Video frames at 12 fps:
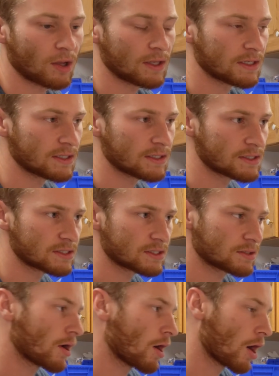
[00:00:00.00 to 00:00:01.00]

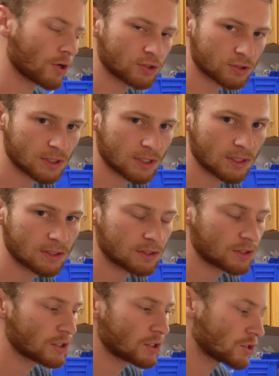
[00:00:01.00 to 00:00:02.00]
is 100,
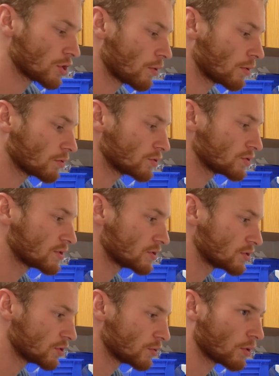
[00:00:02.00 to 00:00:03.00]
so it'll
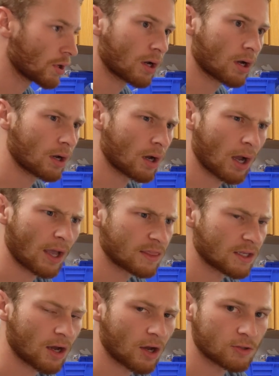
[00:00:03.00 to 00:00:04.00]
do I
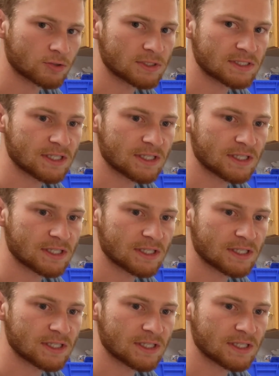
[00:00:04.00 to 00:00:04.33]
think 100